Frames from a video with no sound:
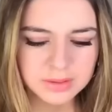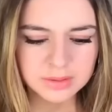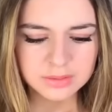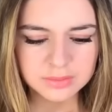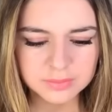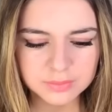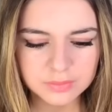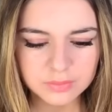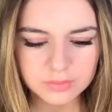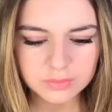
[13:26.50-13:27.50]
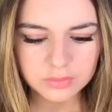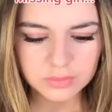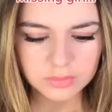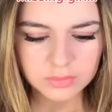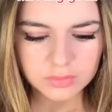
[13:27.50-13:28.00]

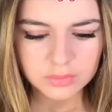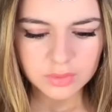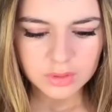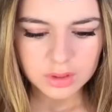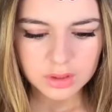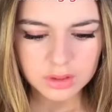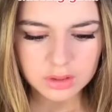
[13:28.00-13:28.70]
Nobody speaks.